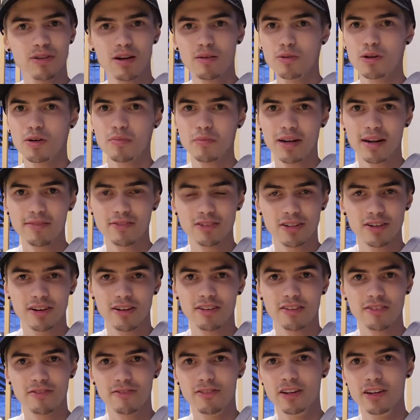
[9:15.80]
this problem I'm gonna have to
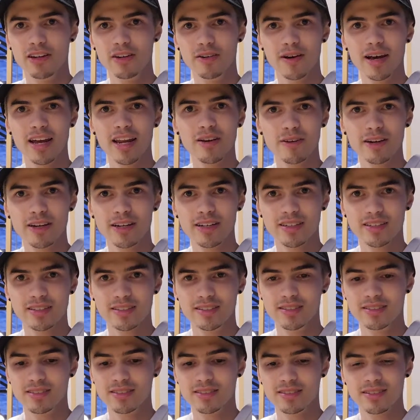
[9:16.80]
come up with a video anyway,
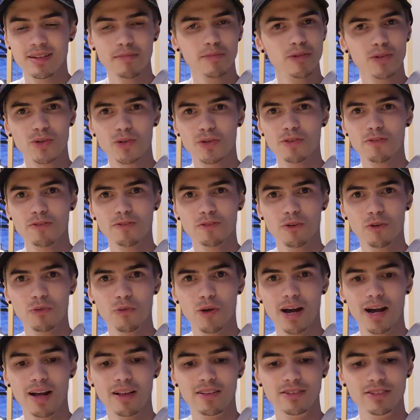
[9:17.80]
because I've been recording for a
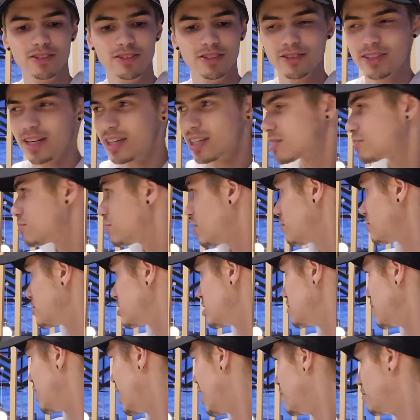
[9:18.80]
while, and you guys can
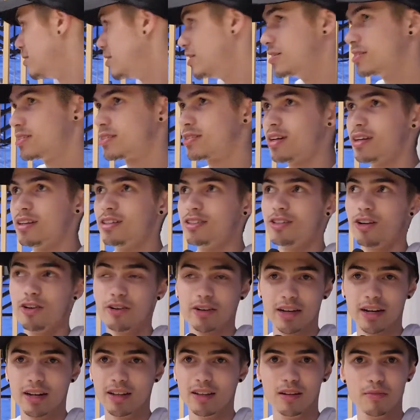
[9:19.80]
probably see that it's kind of
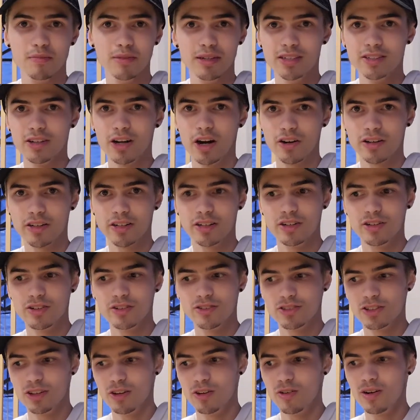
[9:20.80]
starting to get a little bit dark
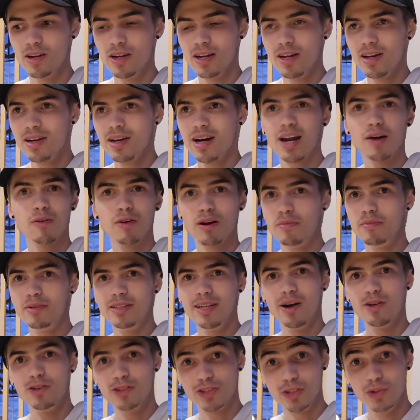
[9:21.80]
here, so I don't want to
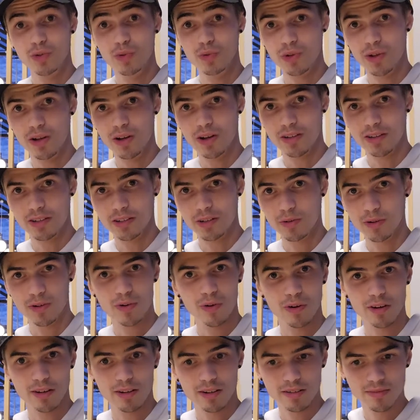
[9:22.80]
be out too long here
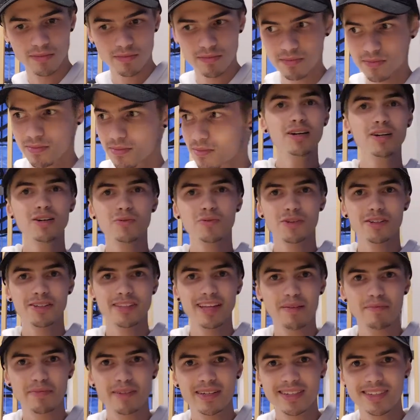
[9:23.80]
recording. But
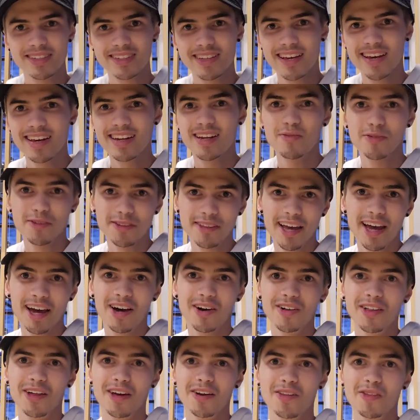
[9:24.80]
with that being said, and with that
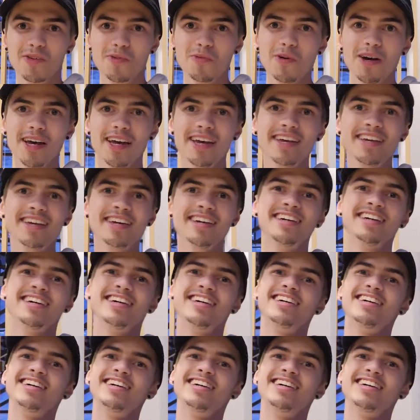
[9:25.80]
all out of the way,